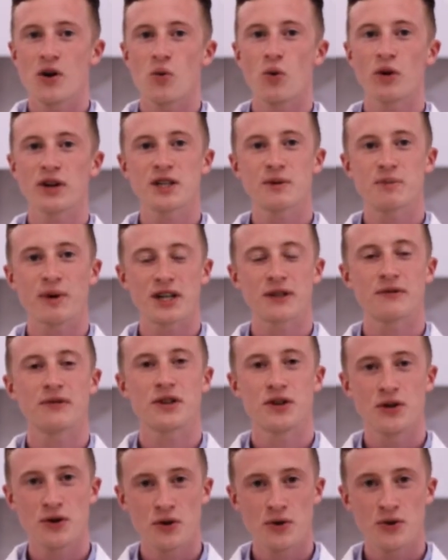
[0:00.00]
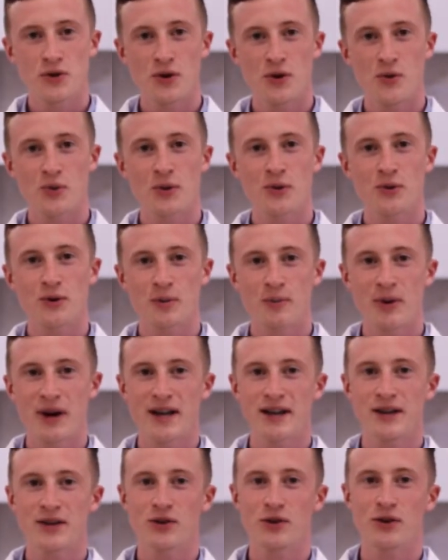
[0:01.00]
What is best for you will
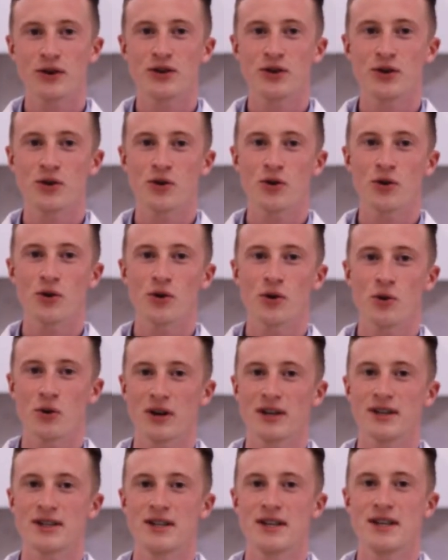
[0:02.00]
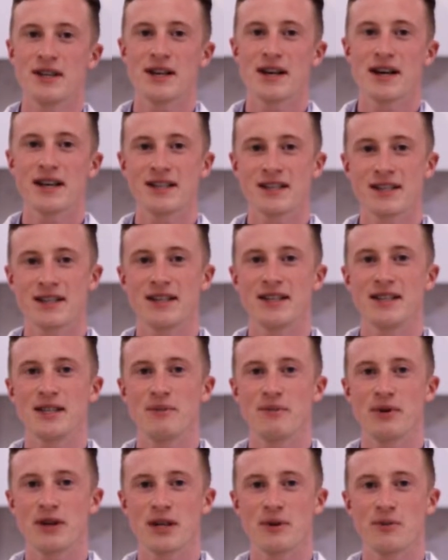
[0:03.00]
depend on your quality and
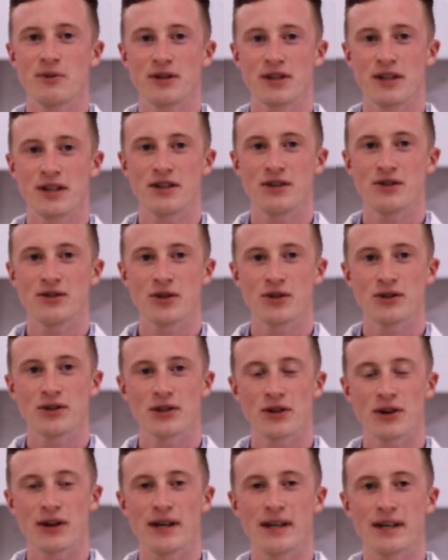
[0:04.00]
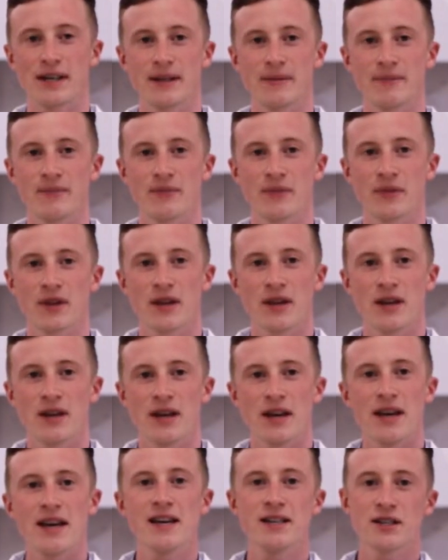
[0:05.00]
CCP procedures on site.
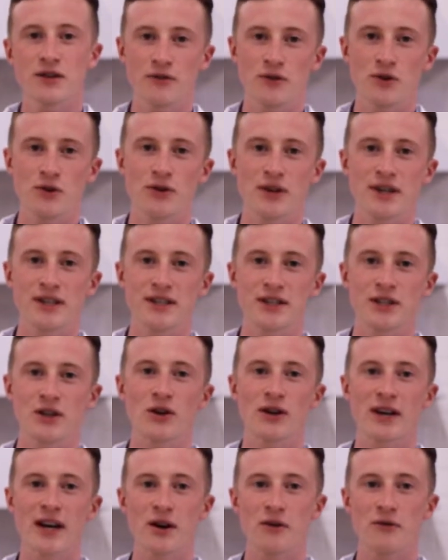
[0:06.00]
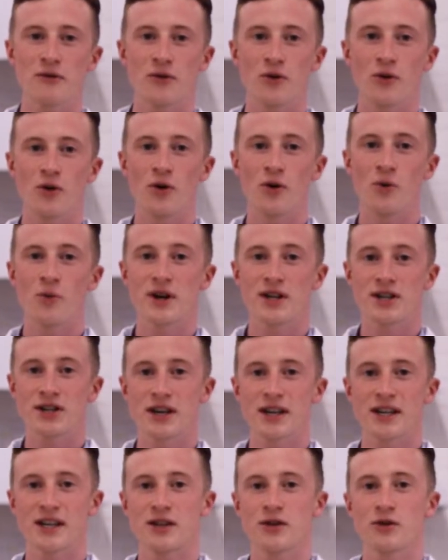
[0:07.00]
Here's a few things to look out for when
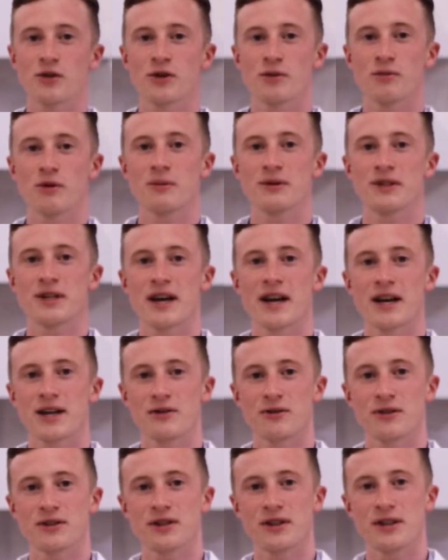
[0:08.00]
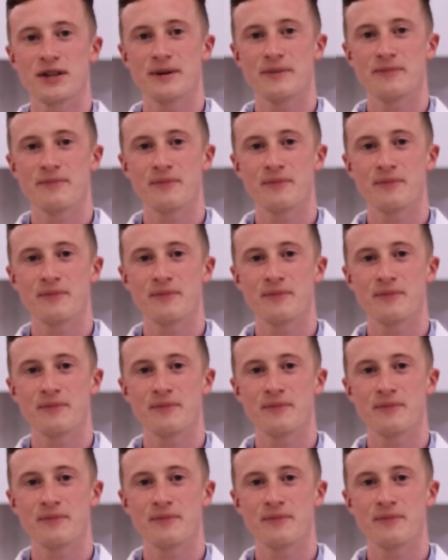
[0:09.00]
checking your thermometer accuracy.